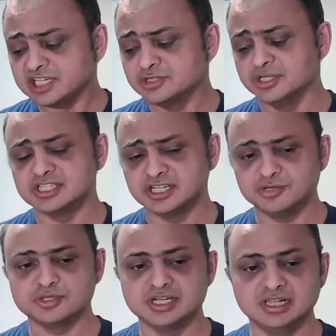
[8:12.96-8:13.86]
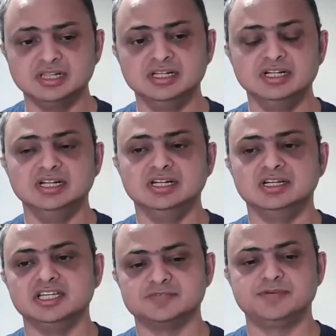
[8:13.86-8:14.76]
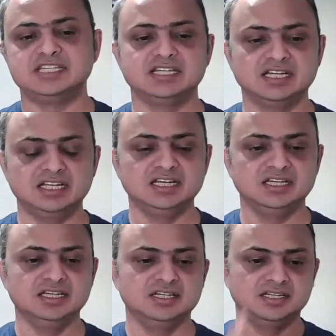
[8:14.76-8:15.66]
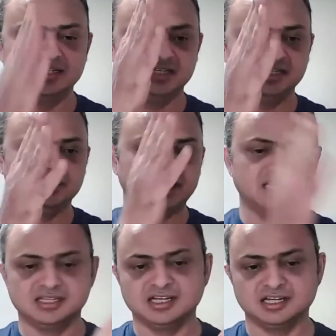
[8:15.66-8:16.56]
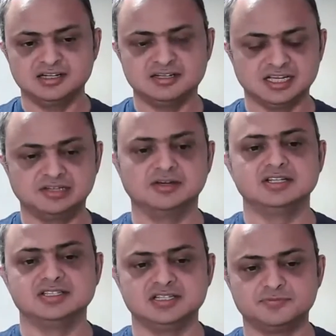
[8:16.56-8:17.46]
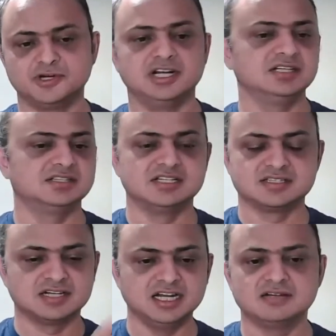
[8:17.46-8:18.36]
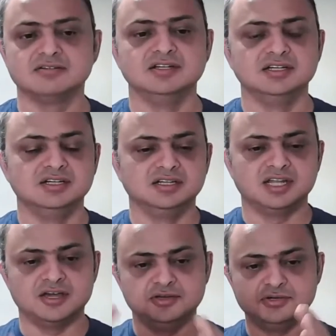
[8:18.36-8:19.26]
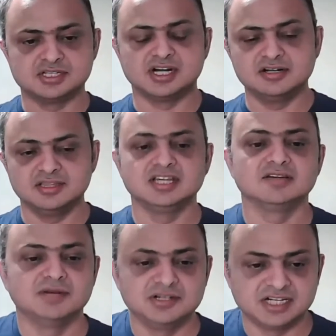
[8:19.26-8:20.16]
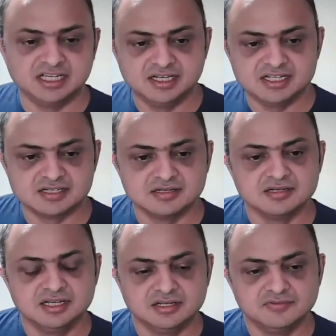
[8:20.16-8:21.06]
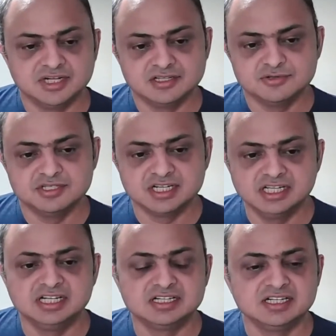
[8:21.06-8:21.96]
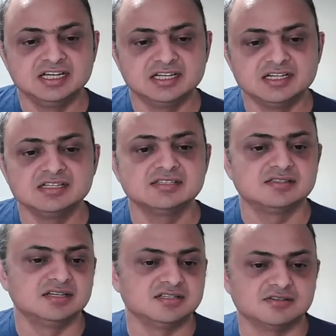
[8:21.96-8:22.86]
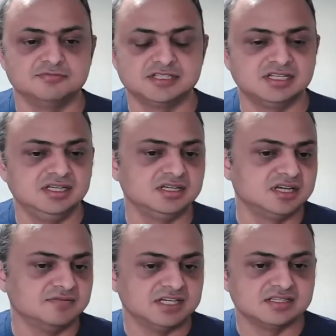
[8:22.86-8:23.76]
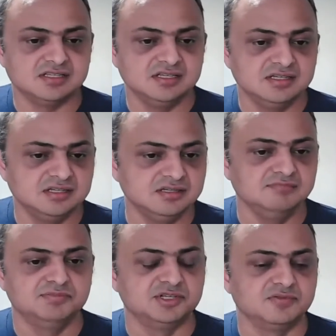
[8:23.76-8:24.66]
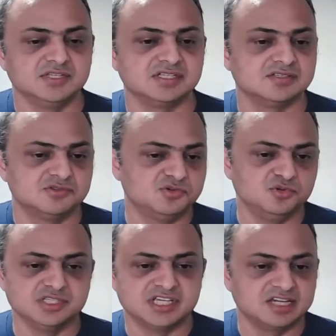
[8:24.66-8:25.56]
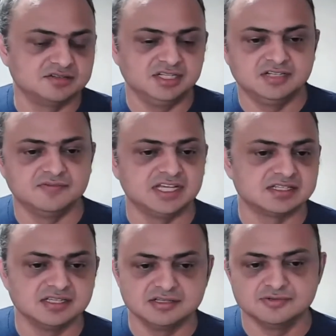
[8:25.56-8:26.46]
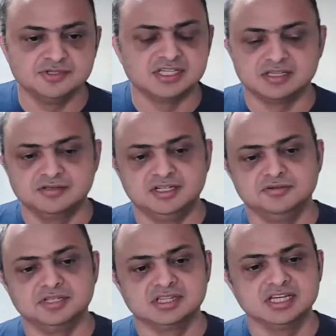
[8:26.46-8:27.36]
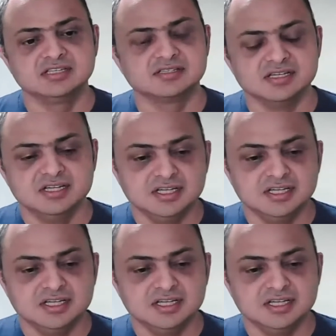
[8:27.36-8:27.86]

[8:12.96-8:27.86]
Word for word: so institutional is basically uh, you take the current technology and product that's great. Now you start to think about regulation and what are those regulatory areas? There is obviously KYC, you know, which is who is actually investing, who is actually doing things.